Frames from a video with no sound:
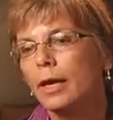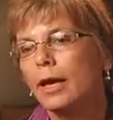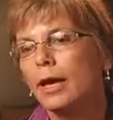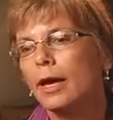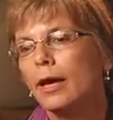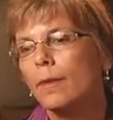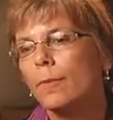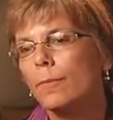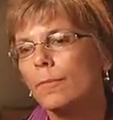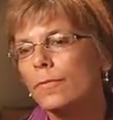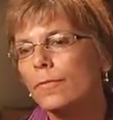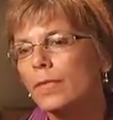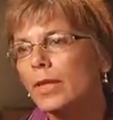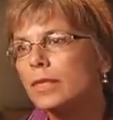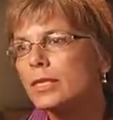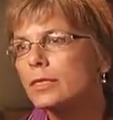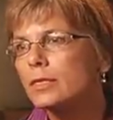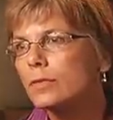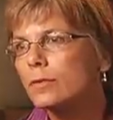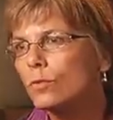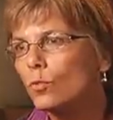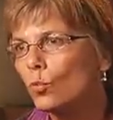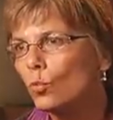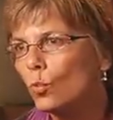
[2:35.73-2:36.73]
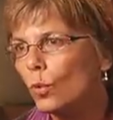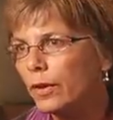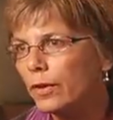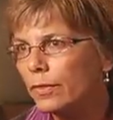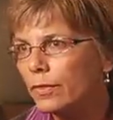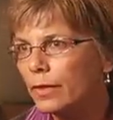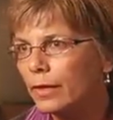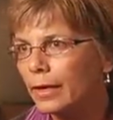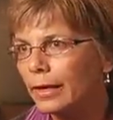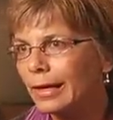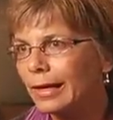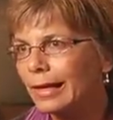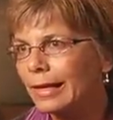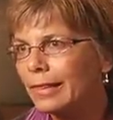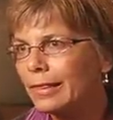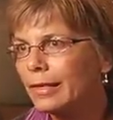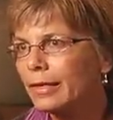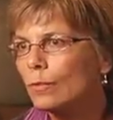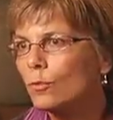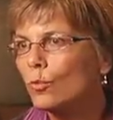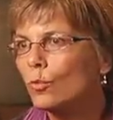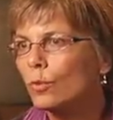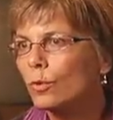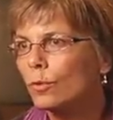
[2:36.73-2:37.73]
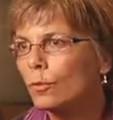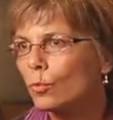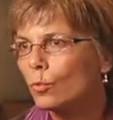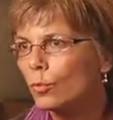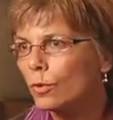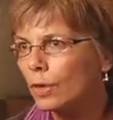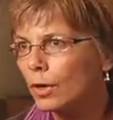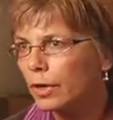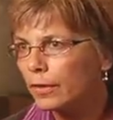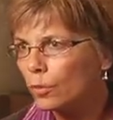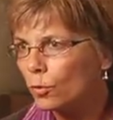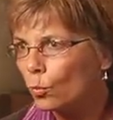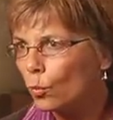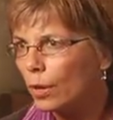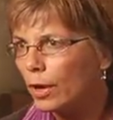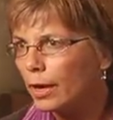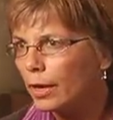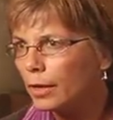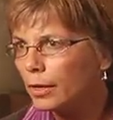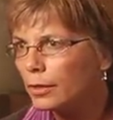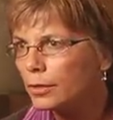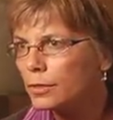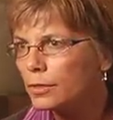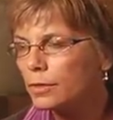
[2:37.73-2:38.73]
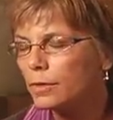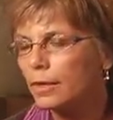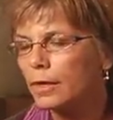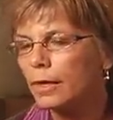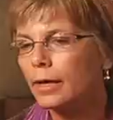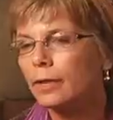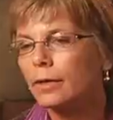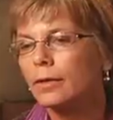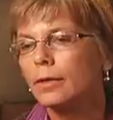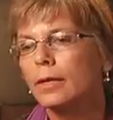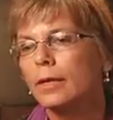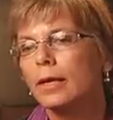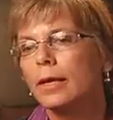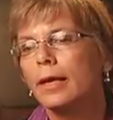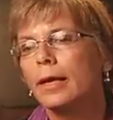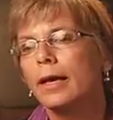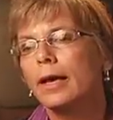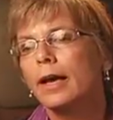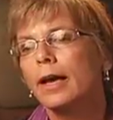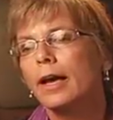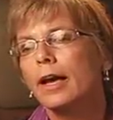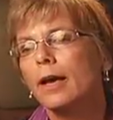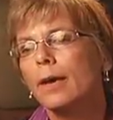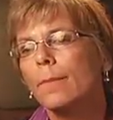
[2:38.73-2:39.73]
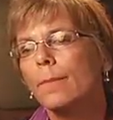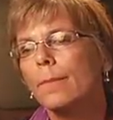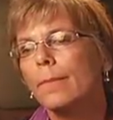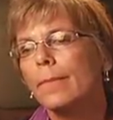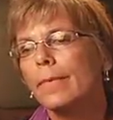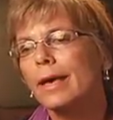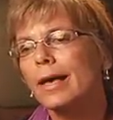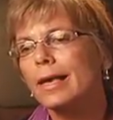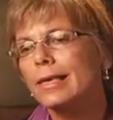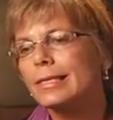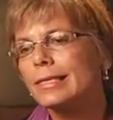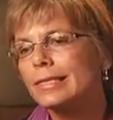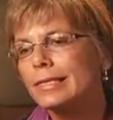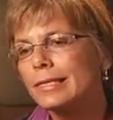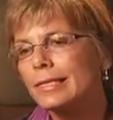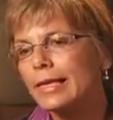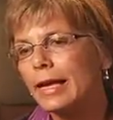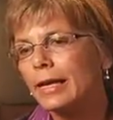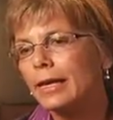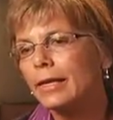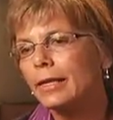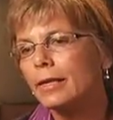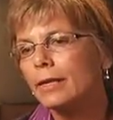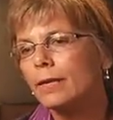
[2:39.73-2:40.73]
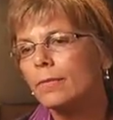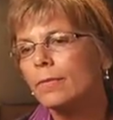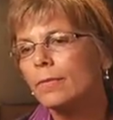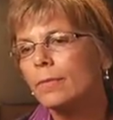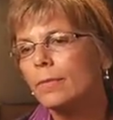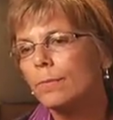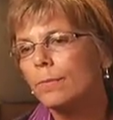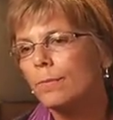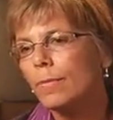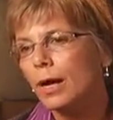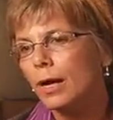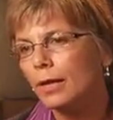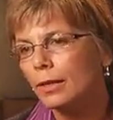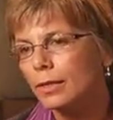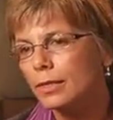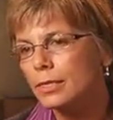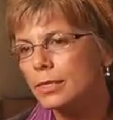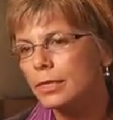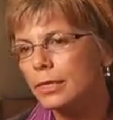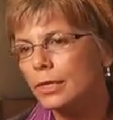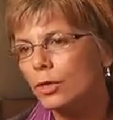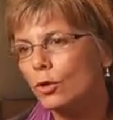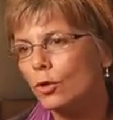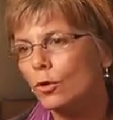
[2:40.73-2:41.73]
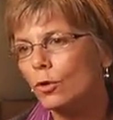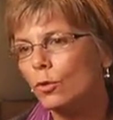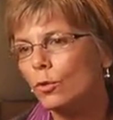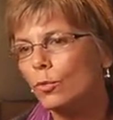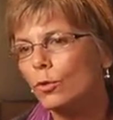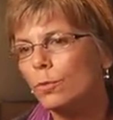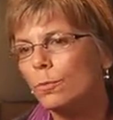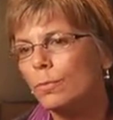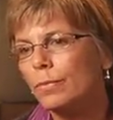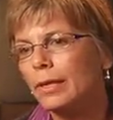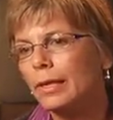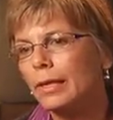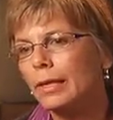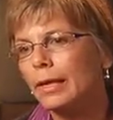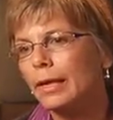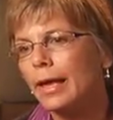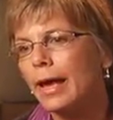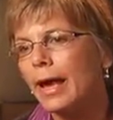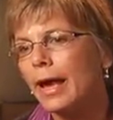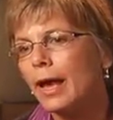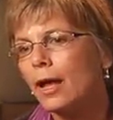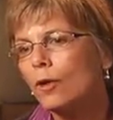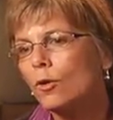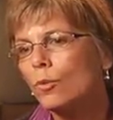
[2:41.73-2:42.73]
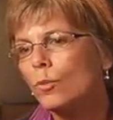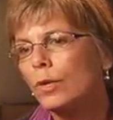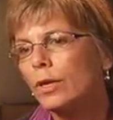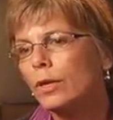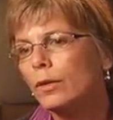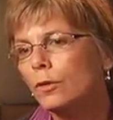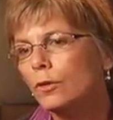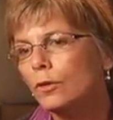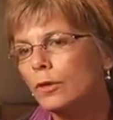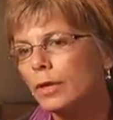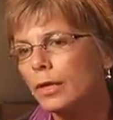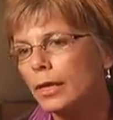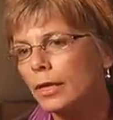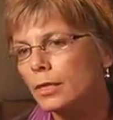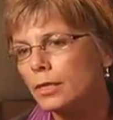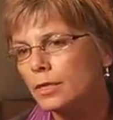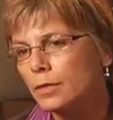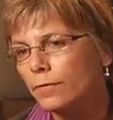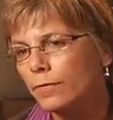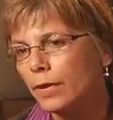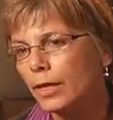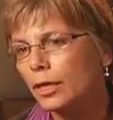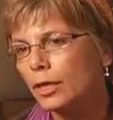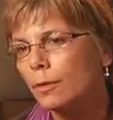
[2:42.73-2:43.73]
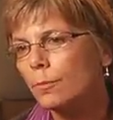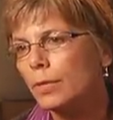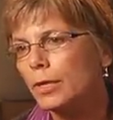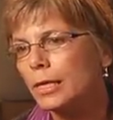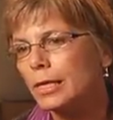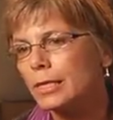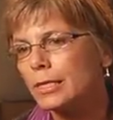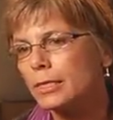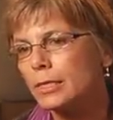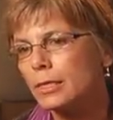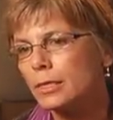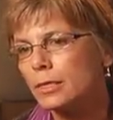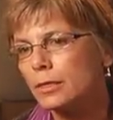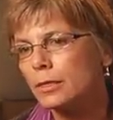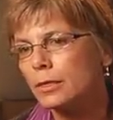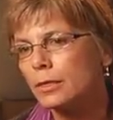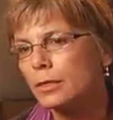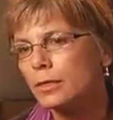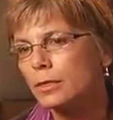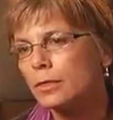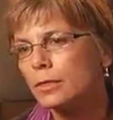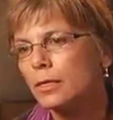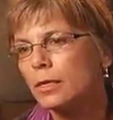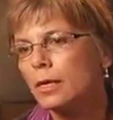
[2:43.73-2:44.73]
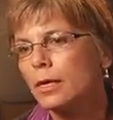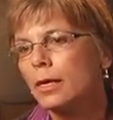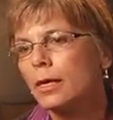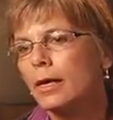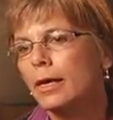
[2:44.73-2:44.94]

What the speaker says: That's one thing, and I think we're on the way to that. A second policy goal would be, how do we look at development assistance